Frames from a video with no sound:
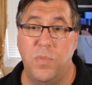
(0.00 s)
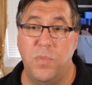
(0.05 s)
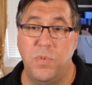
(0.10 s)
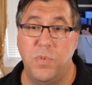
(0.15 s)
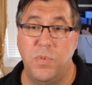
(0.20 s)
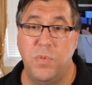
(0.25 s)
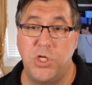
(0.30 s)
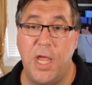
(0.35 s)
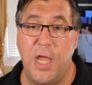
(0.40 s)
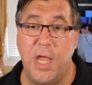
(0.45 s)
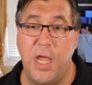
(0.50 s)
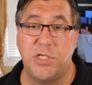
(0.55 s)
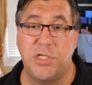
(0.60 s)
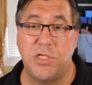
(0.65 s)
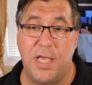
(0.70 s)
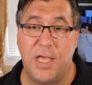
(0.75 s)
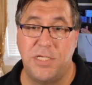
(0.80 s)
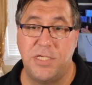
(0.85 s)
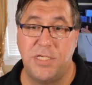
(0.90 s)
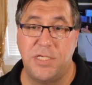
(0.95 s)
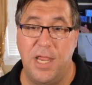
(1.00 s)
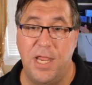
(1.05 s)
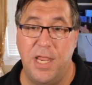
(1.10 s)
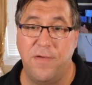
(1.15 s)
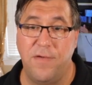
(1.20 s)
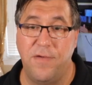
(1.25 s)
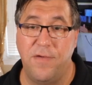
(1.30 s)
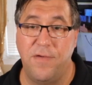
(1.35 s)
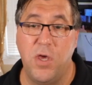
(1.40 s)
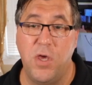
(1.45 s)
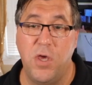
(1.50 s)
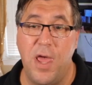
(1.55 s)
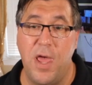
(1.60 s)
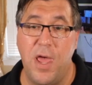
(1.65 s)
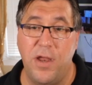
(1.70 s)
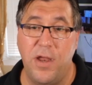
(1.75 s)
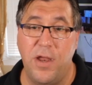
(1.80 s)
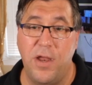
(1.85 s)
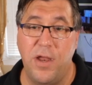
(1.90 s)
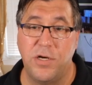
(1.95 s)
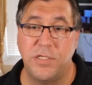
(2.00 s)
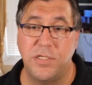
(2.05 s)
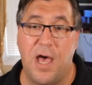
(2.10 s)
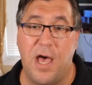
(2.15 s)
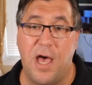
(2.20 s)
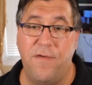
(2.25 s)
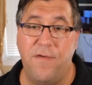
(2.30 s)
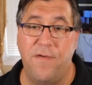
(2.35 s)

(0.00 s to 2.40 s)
Change that setting. If you go down here to stop